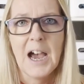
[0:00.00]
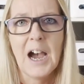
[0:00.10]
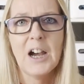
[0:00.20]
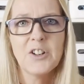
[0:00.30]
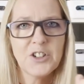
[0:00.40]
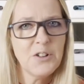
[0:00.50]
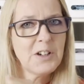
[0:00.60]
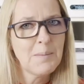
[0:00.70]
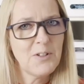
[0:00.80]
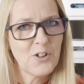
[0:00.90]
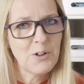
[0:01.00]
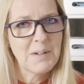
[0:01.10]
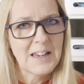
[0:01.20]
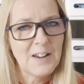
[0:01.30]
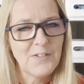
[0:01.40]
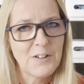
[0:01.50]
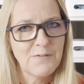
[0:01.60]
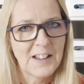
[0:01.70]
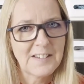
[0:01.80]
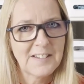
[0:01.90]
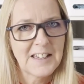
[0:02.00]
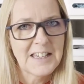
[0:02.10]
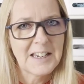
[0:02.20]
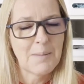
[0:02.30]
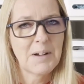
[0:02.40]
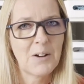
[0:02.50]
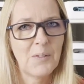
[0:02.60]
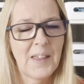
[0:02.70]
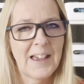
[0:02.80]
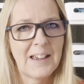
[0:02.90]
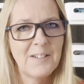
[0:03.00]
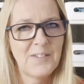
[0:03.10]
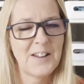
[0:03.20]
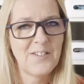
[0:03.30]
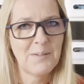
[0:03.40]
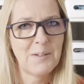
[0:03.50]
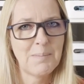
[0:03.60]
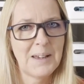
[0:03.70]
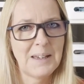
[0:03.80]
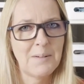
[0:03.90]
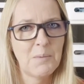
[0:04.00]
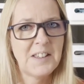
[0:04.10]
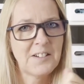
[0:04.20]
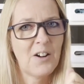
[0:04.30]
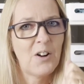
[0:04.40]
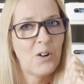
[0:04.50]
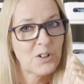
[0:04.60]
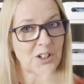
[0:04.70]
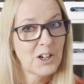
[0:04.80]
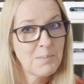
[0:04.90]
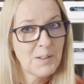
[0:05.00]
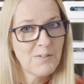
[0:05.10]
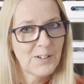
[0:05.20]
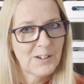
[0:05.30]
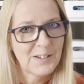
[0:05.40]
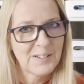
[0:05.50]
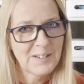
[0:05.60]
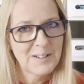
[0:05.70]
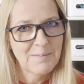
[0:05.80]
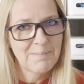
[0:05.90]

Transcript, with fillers: Uh, do come and join me if you fancy coming on that adventure with me. We start October the first.